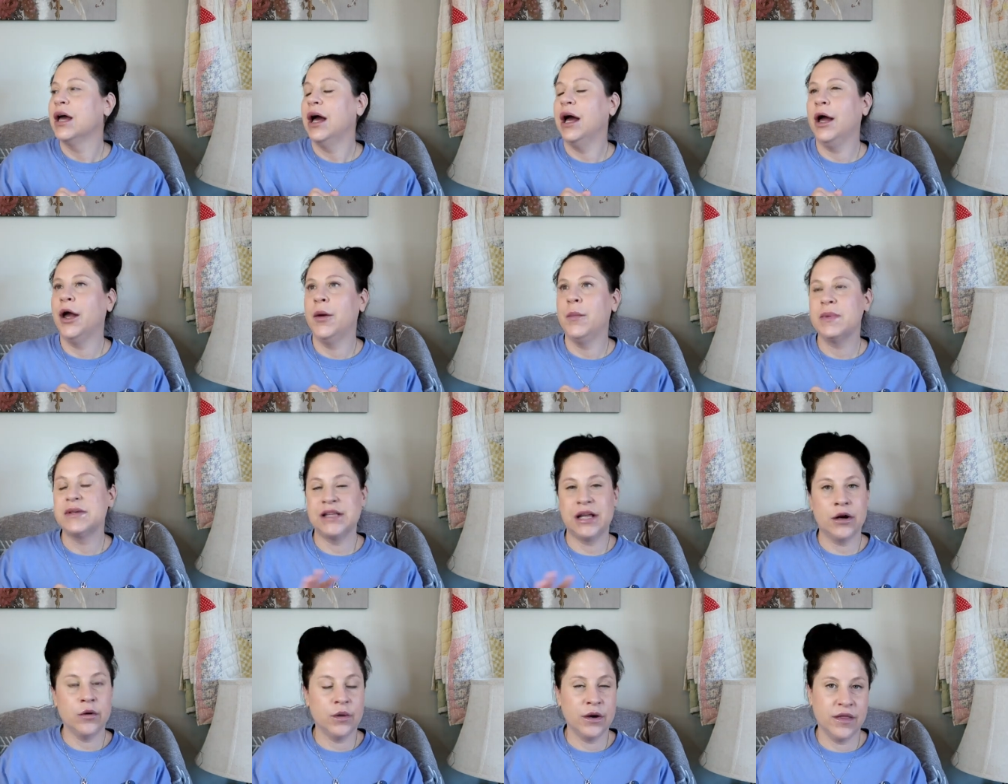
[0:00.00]
Um,
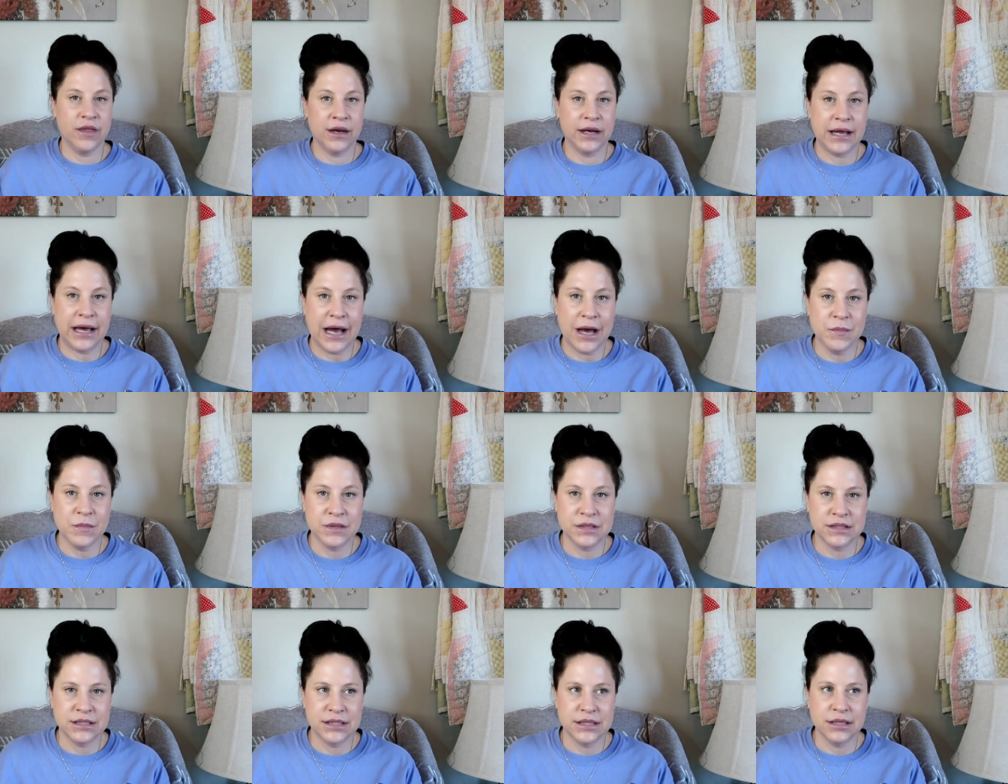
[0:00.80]
Cause I don't want anything to
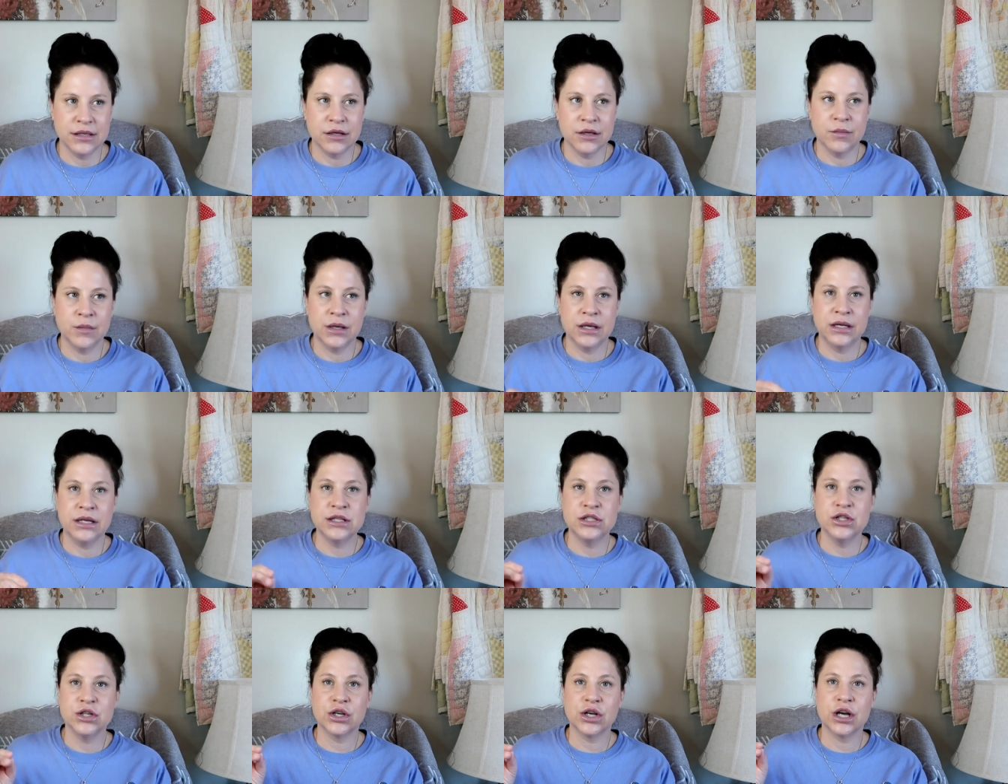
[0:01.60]
happen to them. And
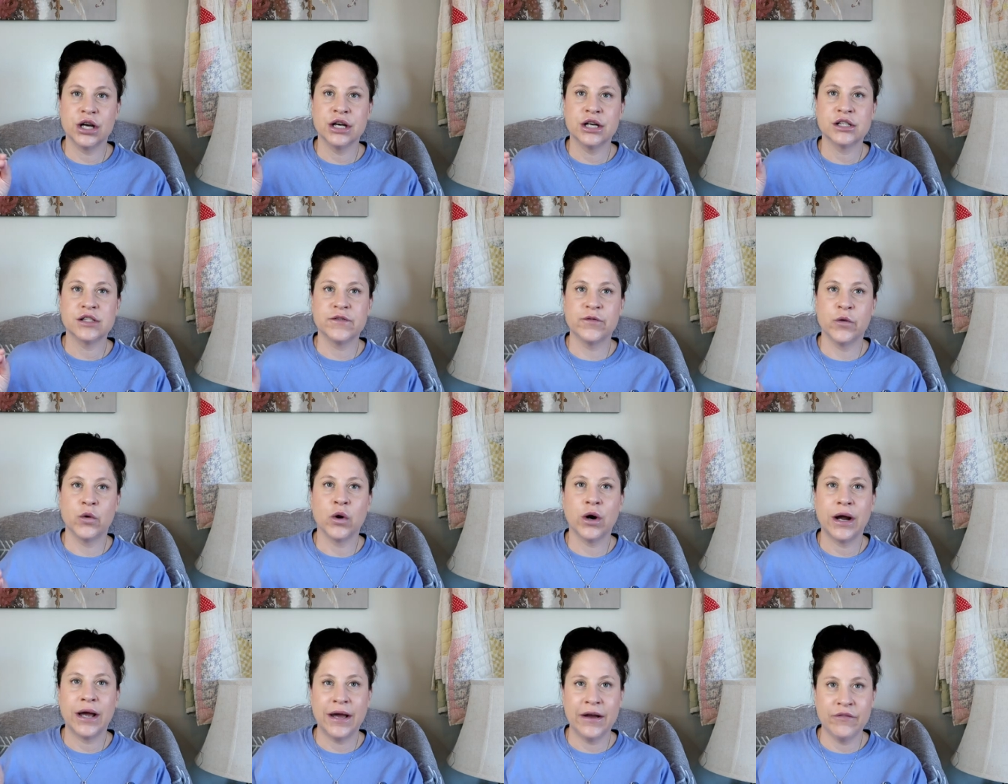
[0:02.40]
it took us
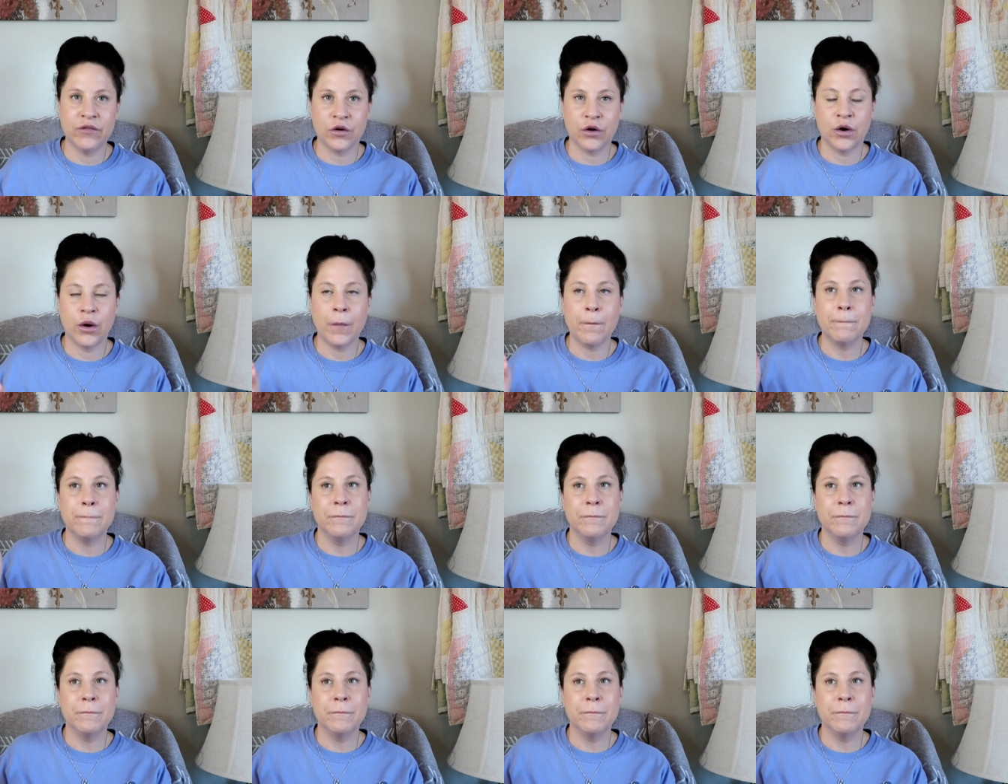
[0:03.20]
forever.